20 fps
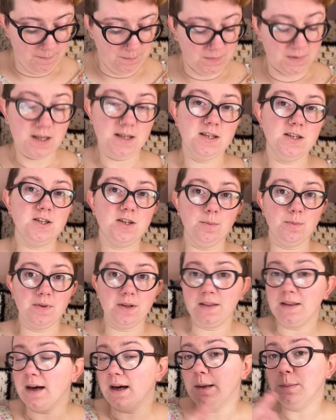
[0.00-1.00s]
this is
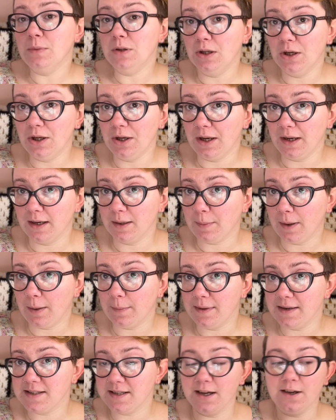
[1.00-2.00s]
something that I'm learning about
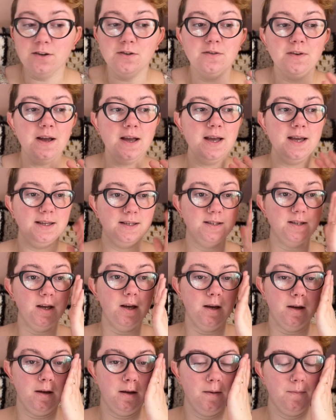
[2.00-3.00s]
myself, is
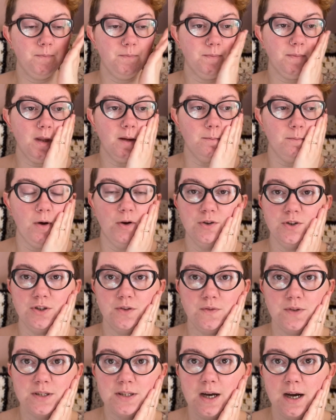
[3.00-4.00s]
that most
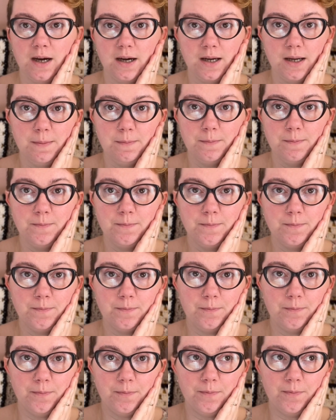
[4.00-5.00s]
of the time
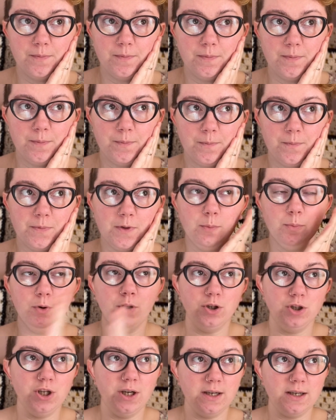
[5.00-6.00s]
the
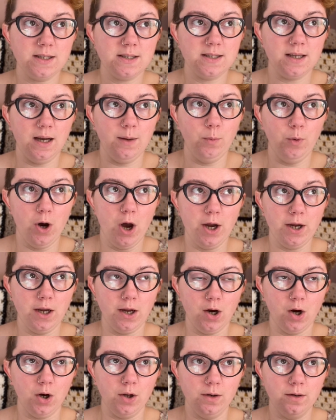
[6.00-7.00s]
projects that I'm
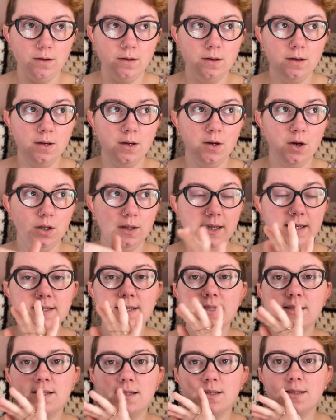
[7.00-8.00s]
working on, unless
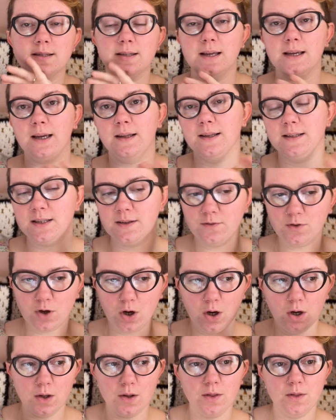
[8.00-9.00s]
I've
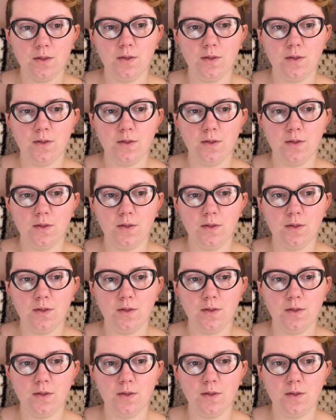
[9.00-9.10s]
got